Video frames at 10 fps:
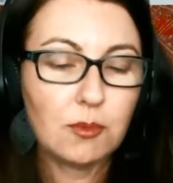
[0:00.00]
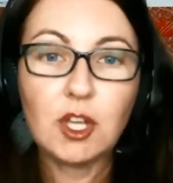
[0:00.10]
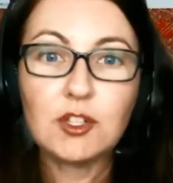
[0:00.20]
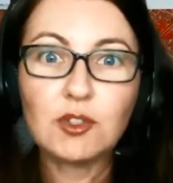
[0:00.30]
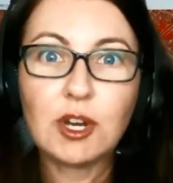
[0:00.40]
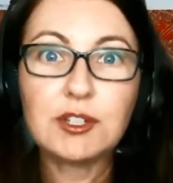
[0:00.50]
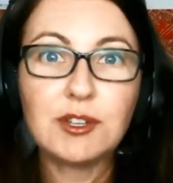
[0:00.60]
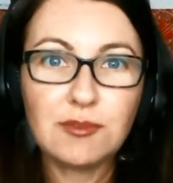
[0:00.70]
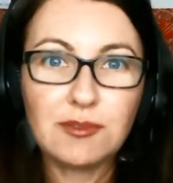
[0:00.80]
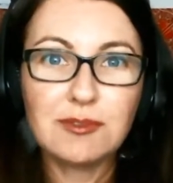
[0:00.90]

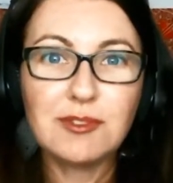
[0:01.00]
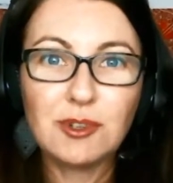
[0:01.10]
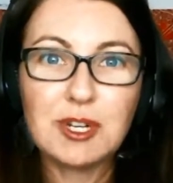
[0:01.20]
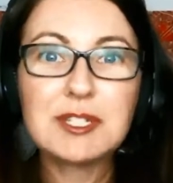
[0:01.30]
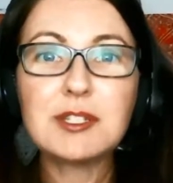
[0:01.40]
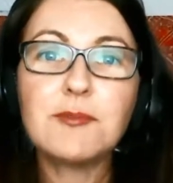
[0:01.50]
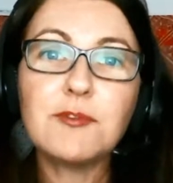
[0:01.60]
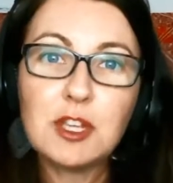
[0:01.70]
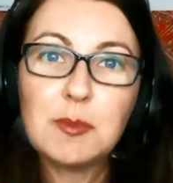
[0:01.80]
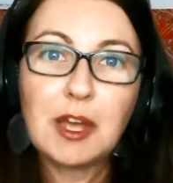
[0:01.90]
constructive criticism
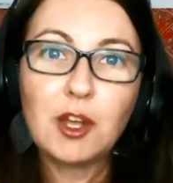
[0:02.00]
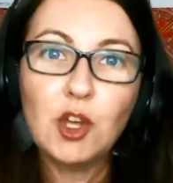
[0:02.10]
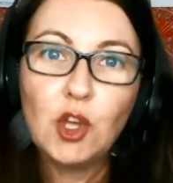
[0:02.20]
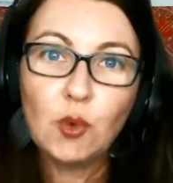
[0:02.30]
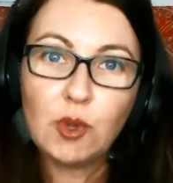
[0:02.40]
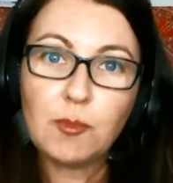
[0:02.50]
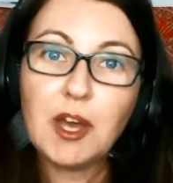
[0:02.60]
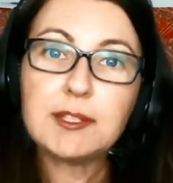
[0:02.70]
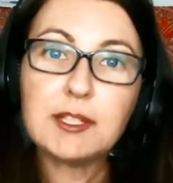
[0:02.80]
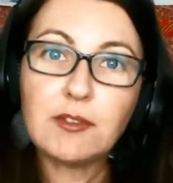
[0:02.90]
feedback with
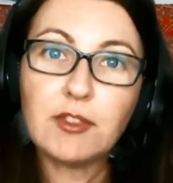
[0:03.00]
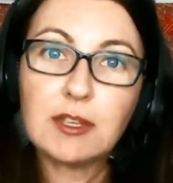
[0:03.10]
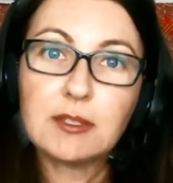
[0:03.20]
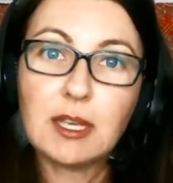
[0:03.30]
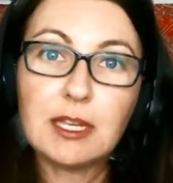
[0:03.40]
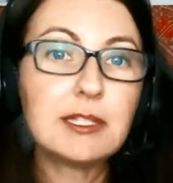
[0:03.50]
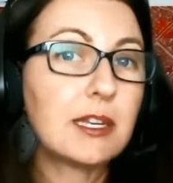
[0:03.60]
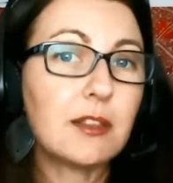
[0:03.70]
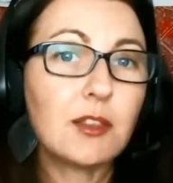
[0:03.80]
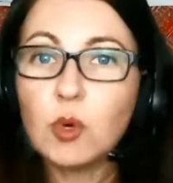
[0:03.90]
positive things that he
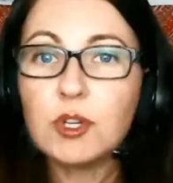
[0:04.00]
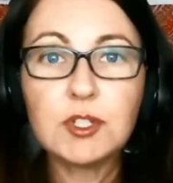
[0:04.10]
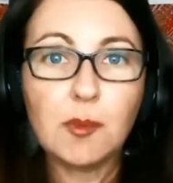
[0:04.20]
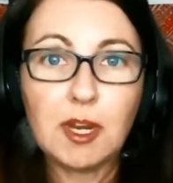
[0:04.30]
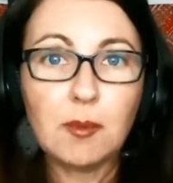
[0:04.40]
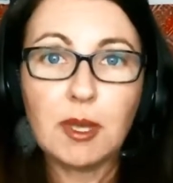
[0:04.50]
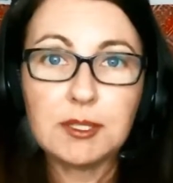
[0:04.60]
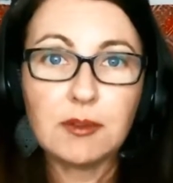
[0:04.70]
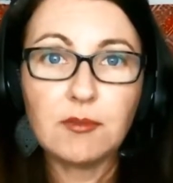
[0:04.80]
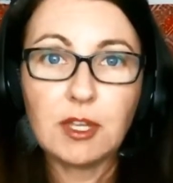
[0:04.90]
did. And there were so many
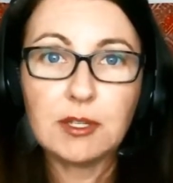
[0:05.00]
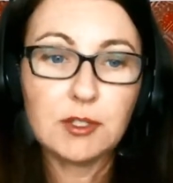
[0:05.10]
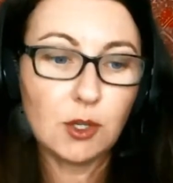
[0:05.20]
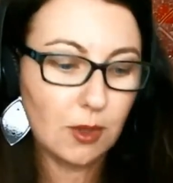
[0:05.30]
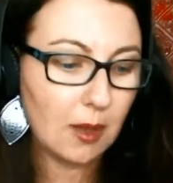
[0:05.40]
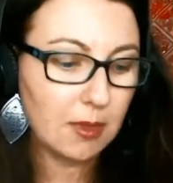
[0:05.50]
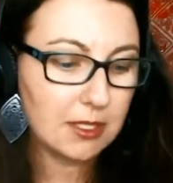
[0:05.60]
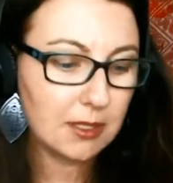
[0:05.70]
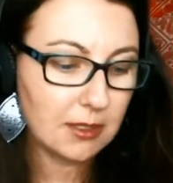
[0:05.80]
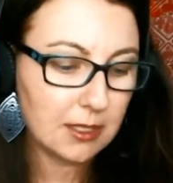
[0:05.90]
positive things, so that
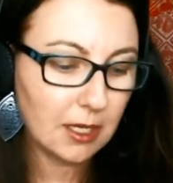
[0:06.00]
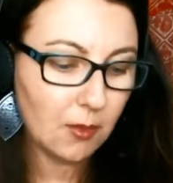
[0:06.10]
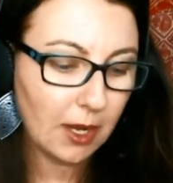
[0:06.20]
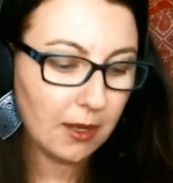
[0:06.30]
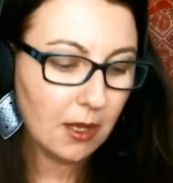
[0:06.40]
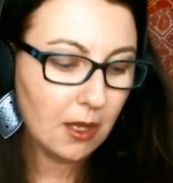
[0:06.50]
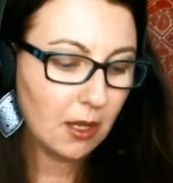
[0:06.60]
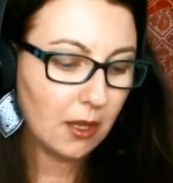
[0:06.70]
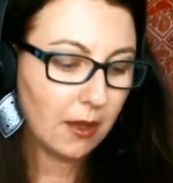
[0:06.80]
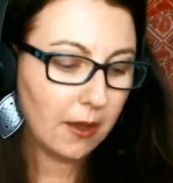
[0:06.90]
makes sense anyway.
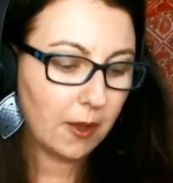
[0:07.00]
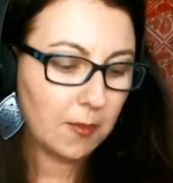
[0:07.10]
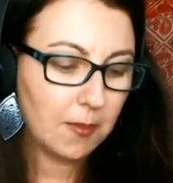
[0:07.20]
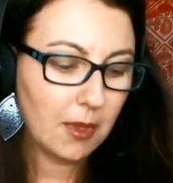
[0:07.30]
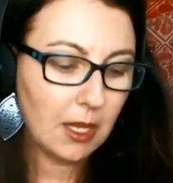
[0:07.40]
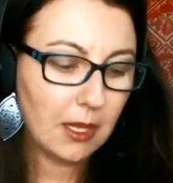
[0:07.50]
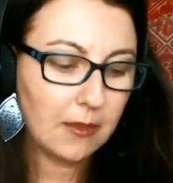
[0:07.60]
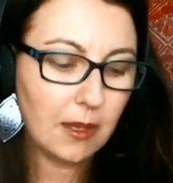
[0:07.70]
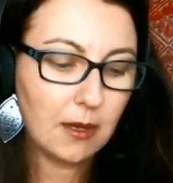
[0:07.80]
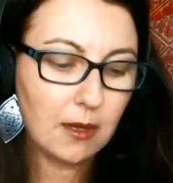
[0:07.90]

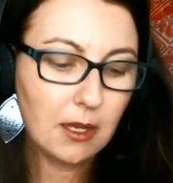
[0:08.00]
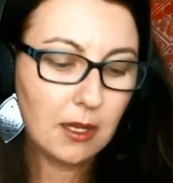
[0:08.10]
And then,